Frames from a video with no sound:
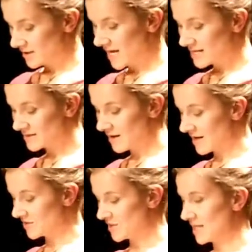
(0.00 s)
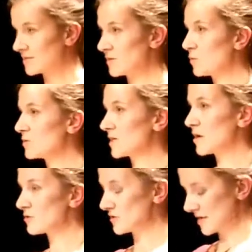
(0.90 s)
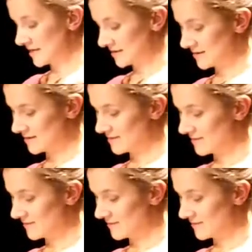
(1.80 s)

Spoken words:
textile engineers and horticulturalists.